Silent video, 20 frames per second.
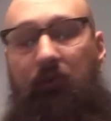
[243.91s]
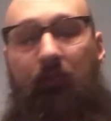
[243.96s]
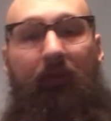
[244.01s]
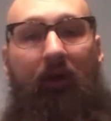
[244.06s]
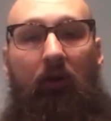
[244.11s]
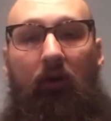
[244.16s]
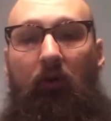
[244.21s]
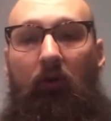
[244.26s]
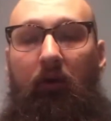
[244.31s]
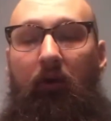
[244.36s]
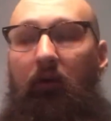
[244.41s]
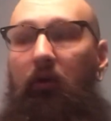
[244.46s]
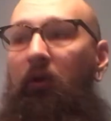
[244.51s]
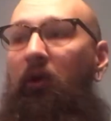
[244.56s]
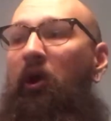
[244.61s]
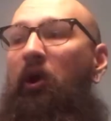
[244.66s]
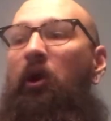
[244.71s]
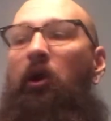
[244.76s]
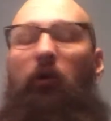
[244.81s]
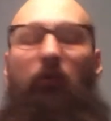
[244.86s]
to beard oil,
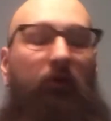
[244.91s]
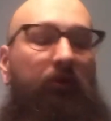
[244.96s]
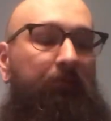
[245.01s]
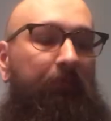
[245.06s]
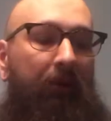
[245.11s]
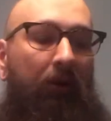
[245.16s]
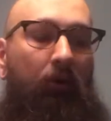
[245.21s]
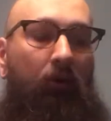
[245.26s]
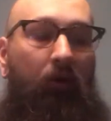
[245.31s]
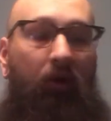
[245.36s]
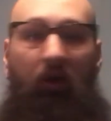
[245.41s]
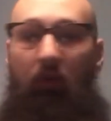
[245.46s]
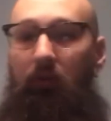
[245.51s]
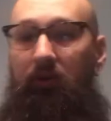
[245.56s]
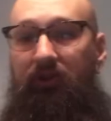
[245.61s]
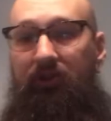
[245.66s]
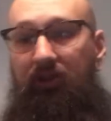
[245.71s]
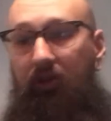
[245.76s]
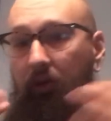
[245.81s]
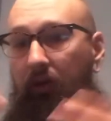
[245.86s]
which beard oil will
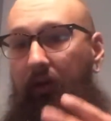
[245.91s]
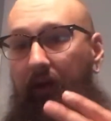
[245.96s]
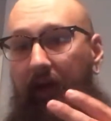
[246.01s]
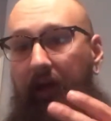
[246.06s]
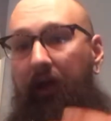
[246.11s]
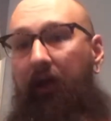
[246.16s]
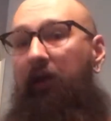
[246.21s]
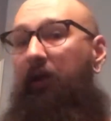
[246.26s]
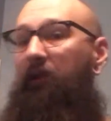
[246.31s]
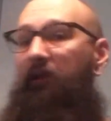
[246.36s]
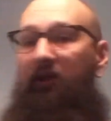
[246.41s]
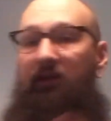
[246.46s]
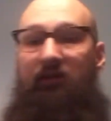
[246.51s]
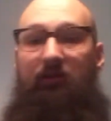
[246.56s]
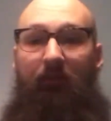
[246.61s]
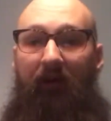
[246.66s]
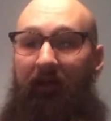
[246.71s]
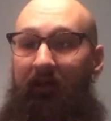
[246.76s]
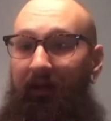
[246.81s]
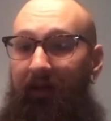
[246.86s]
soak right in, and that's
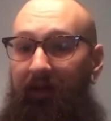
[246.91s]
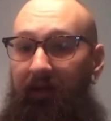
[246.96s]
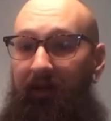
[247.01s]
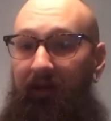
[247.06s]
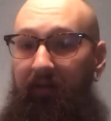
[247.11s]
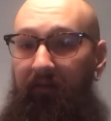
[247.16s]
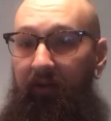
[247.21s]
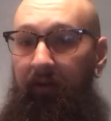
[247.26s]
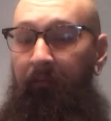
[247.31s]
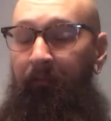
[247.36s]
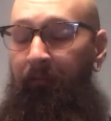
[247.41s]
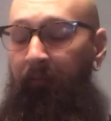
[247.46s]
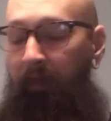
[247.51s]
about the end of it.